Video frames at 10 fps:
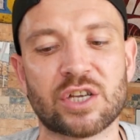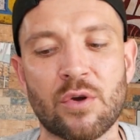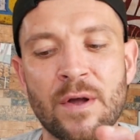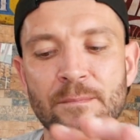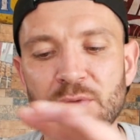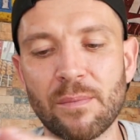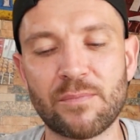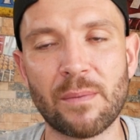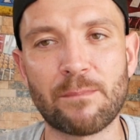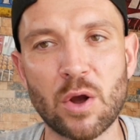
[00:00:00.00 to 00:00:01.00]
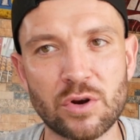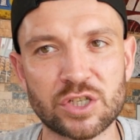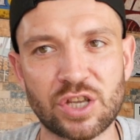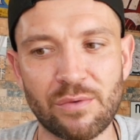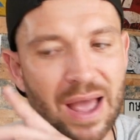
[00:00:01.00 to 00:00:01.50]
So the
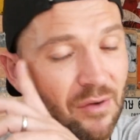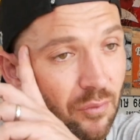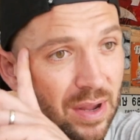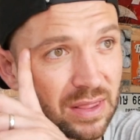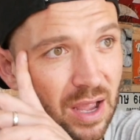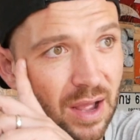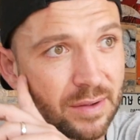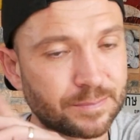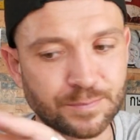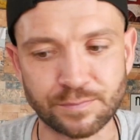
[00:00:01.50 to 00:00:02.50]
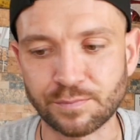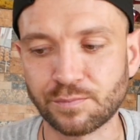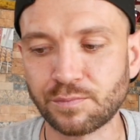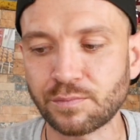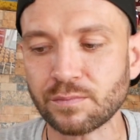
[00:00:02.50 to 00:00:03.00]
bonus you have with
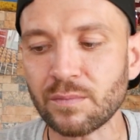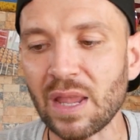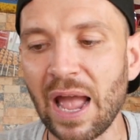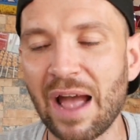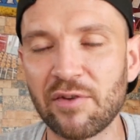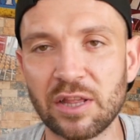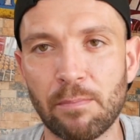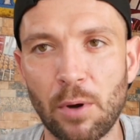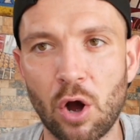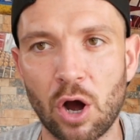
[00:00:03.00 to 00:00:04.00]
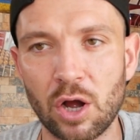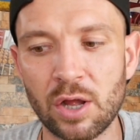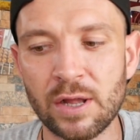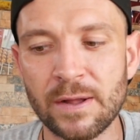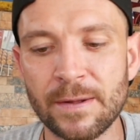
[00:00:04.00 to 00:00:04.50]
having the pot
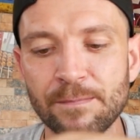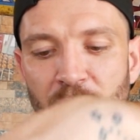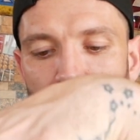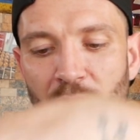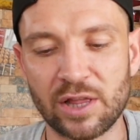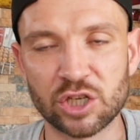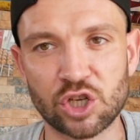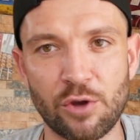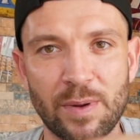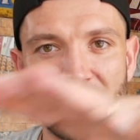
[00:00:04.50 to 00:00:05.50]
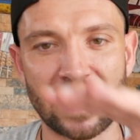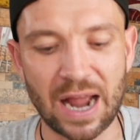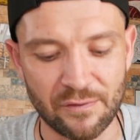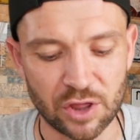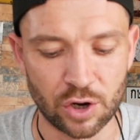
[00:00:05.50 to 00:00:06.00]
with the soup in and then
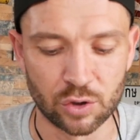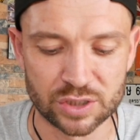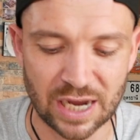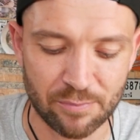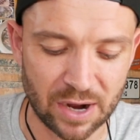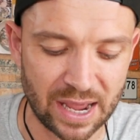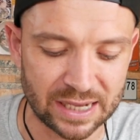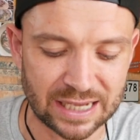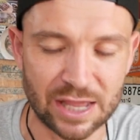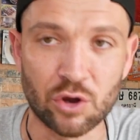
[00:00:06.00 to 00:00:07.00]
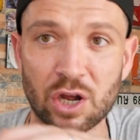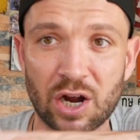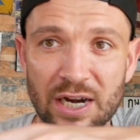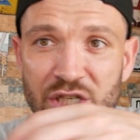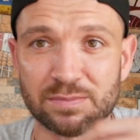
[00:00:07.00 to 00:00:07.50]
having the noodles separately is that you can
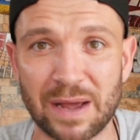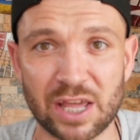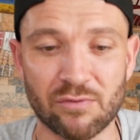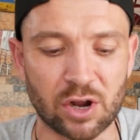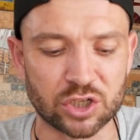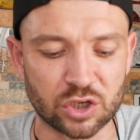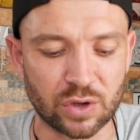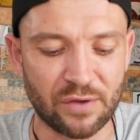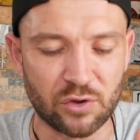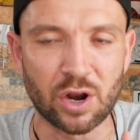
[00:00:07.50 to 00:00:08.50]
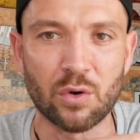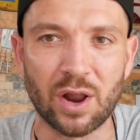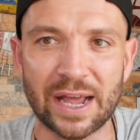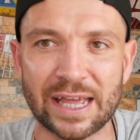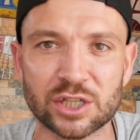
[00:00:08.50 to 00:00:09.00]
kind of just make your own. So if you don't
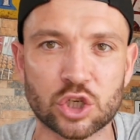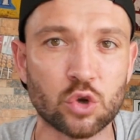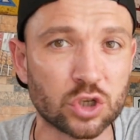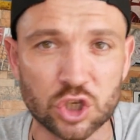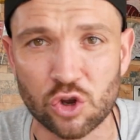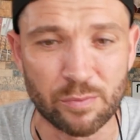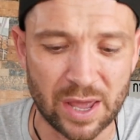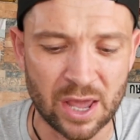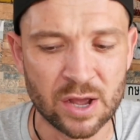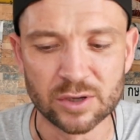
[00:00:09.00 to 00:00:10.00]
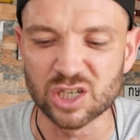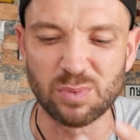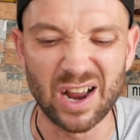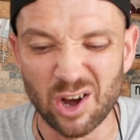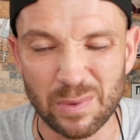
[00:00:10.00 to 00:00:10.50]
like it too soupy, just
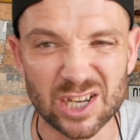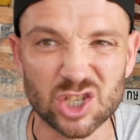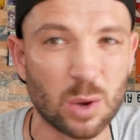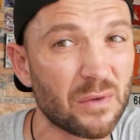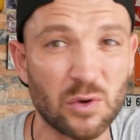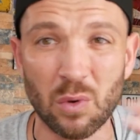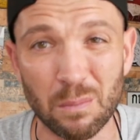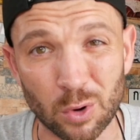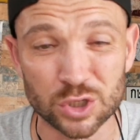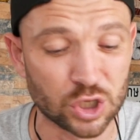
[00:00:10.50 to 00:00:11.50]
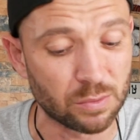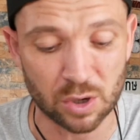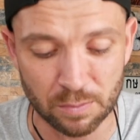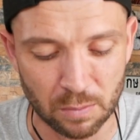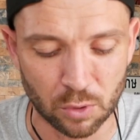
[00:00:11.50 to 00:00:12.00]
put a little bit of soup. If you want more soup, you
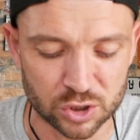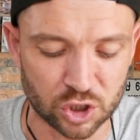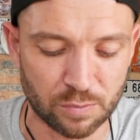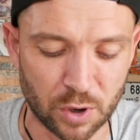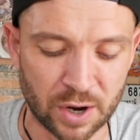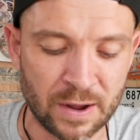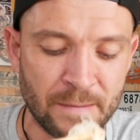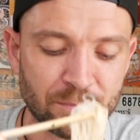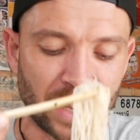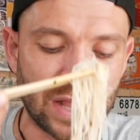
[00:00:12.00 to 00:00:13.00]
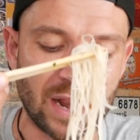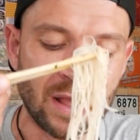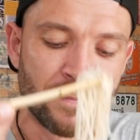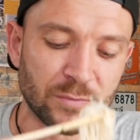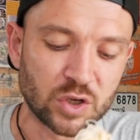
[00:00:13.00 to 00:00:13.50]
can put more soup on. And then
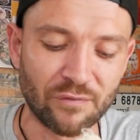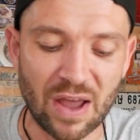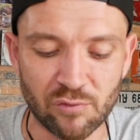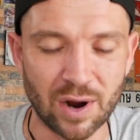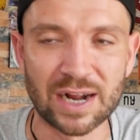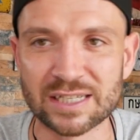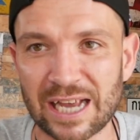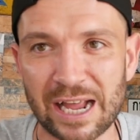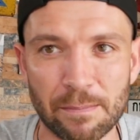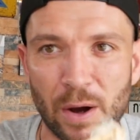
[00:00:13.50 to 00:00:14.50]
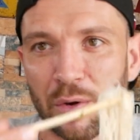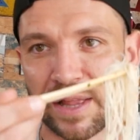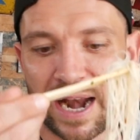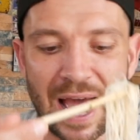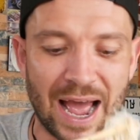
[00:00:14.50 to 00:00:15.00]
sort of everyone can take a bowl and
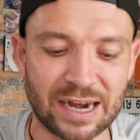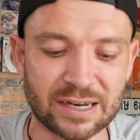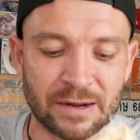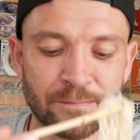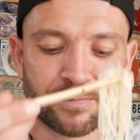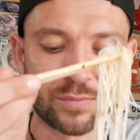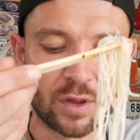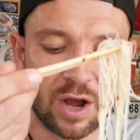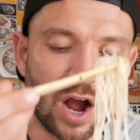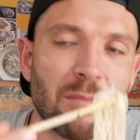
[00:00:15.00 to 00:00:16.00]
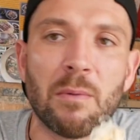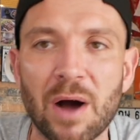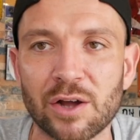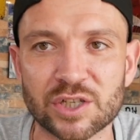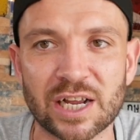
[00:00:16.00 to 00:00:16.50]
then add, like I'm on
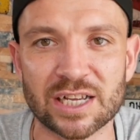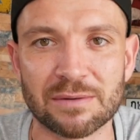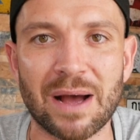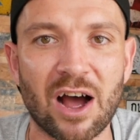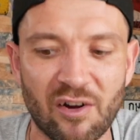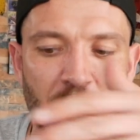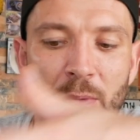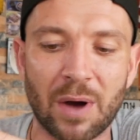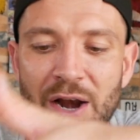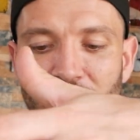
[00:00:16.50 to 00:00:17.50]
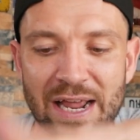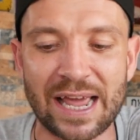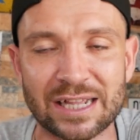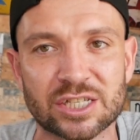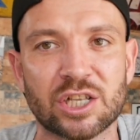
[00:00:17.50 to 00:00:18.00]
my own, so it doesn't matter. I've put mine already
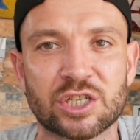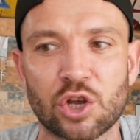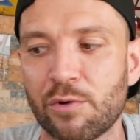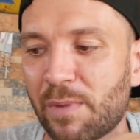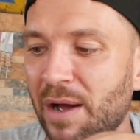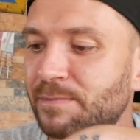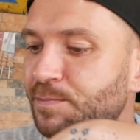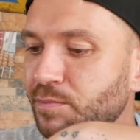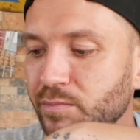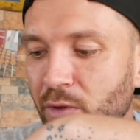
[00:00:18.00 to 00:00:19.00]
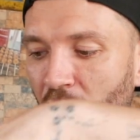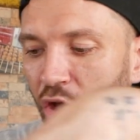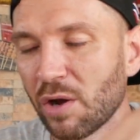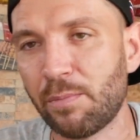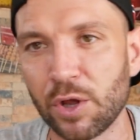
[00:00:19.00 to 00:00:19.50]
into the soup, but
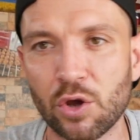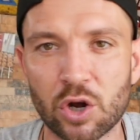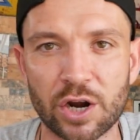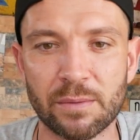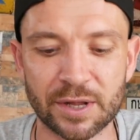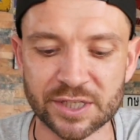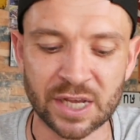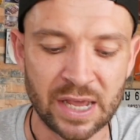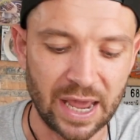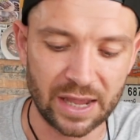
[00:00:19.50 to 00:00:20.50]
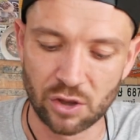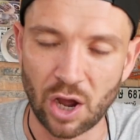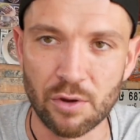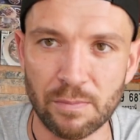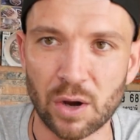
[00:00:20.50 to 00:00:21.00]
you can put your condiments in your
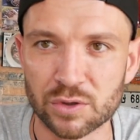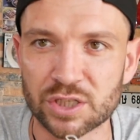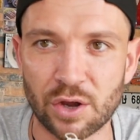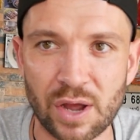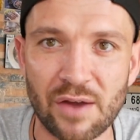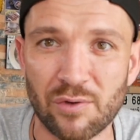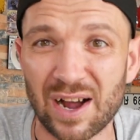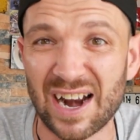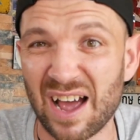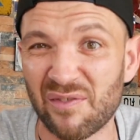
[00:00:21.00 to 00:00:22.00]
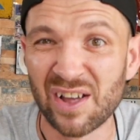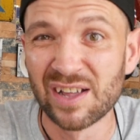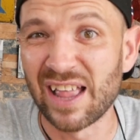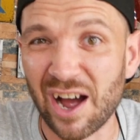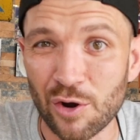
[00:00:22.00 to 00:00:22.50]
own bowls so everyone can have
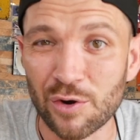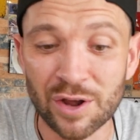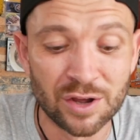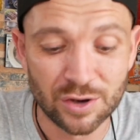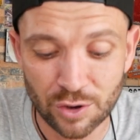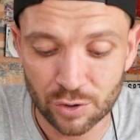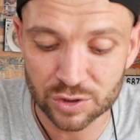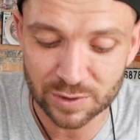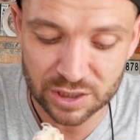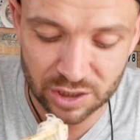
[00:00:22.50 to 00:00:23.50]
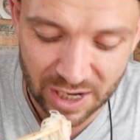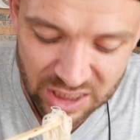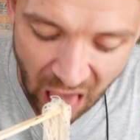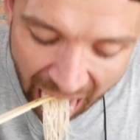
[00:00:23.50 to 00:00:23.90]
their own noodles, which is nice.